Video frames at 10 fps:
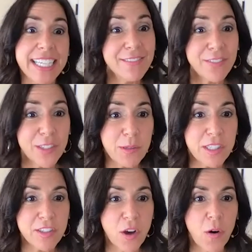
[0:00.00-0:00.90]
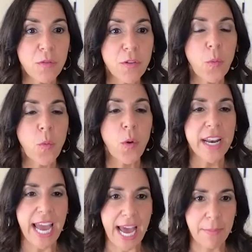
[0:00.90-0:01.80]
influence over what
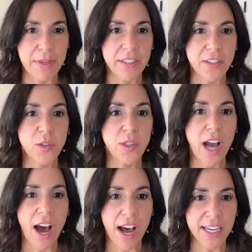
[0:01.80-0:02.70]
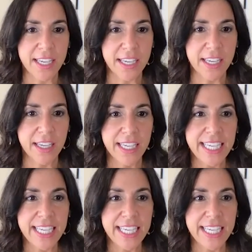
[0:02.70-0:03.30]
happened to Connie